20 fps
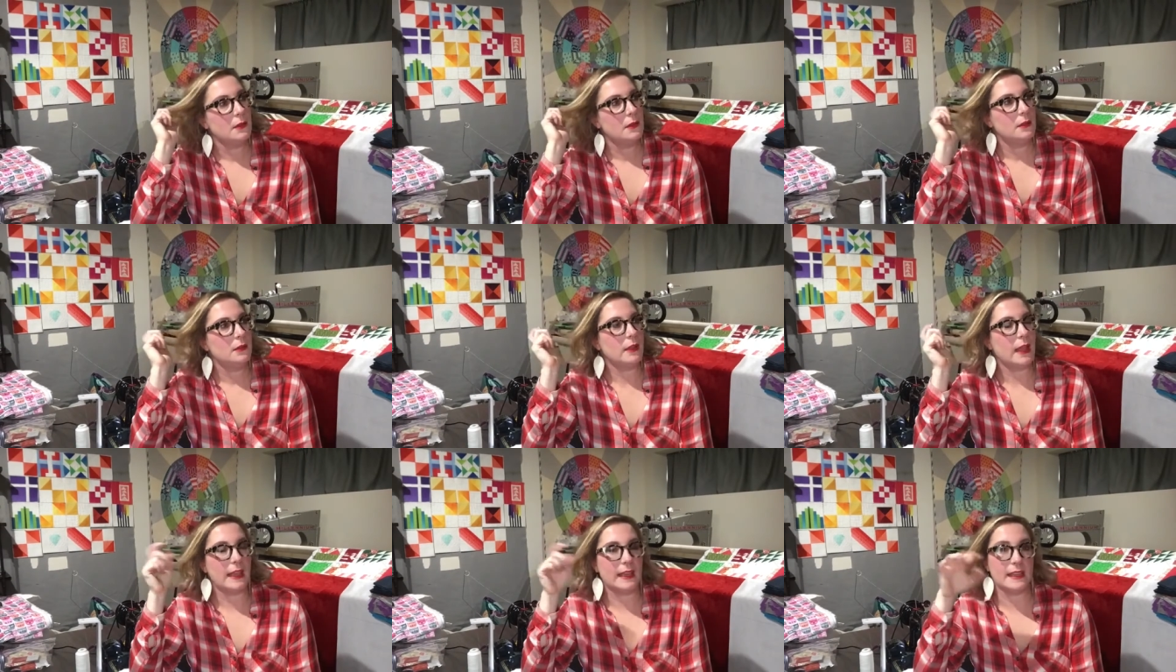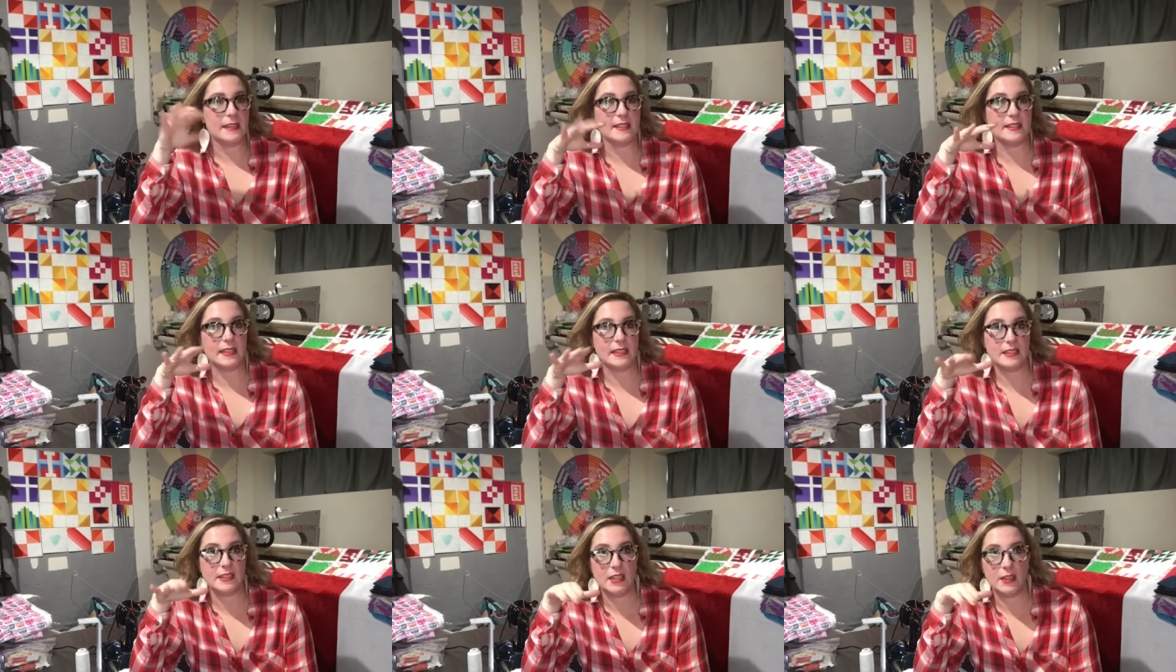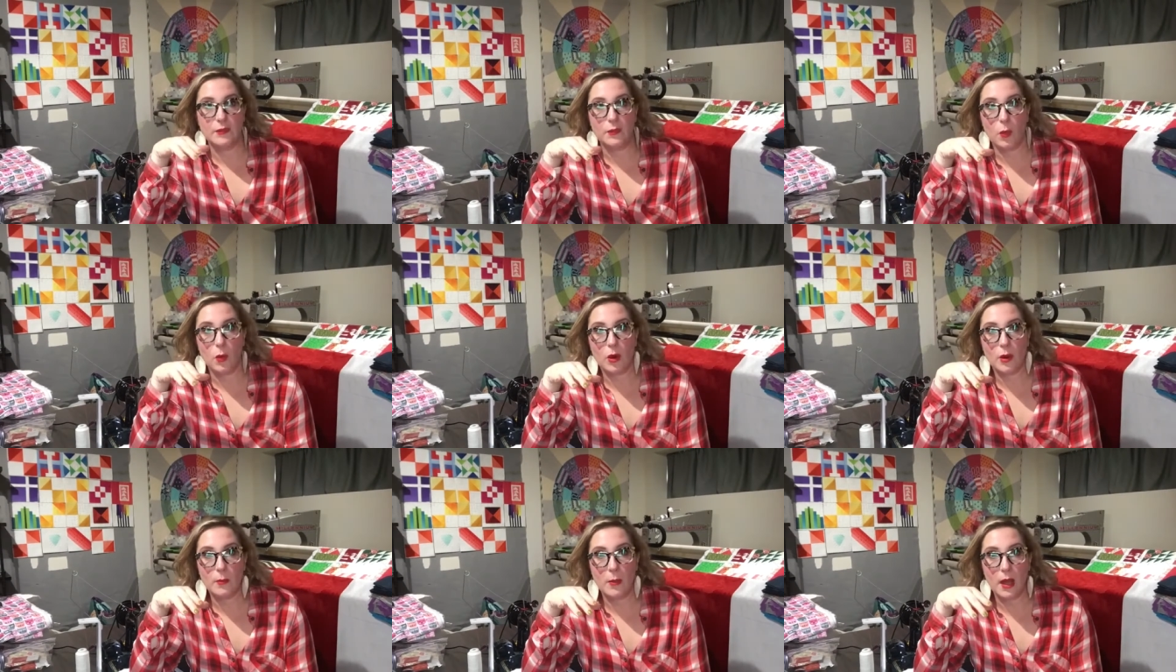like a
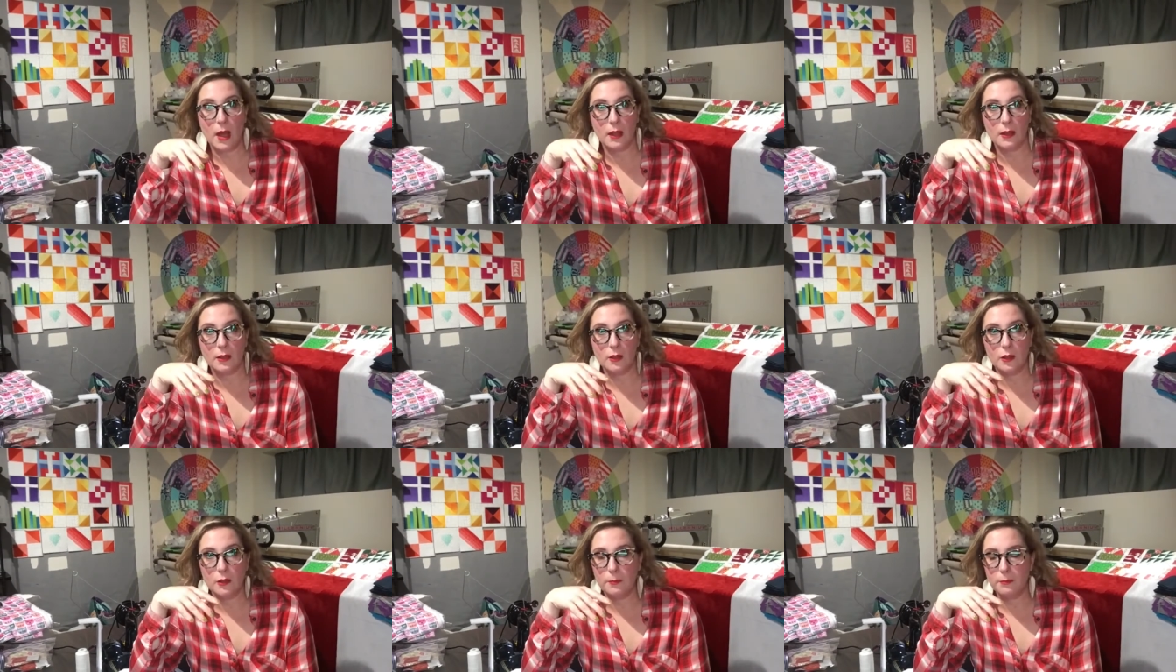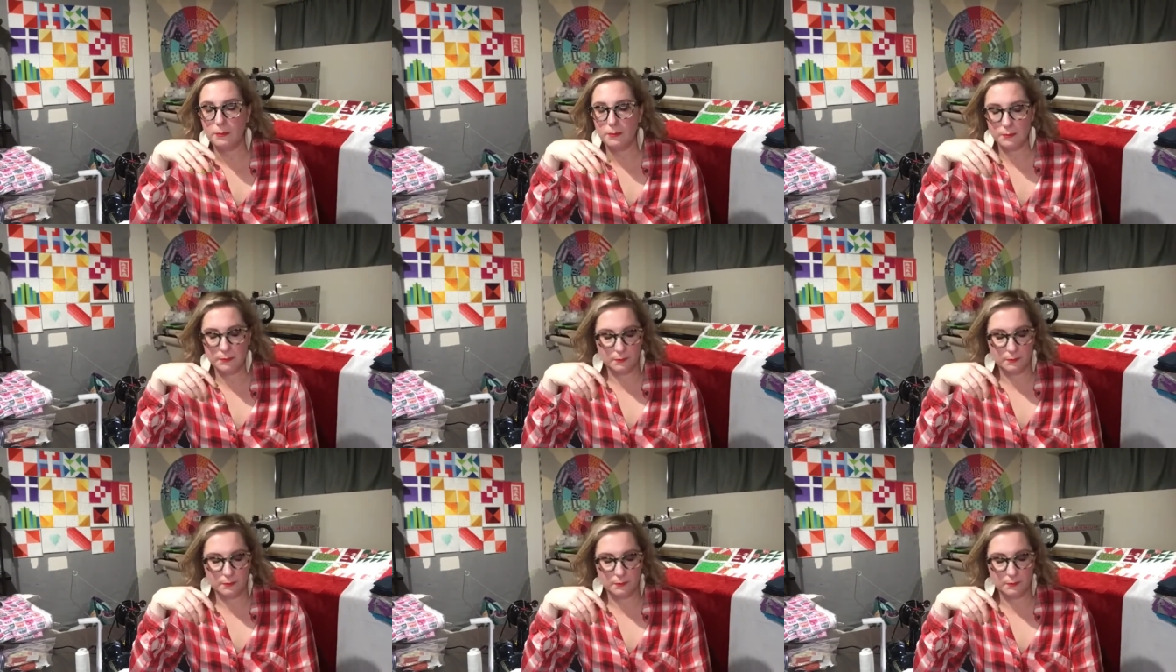64 model,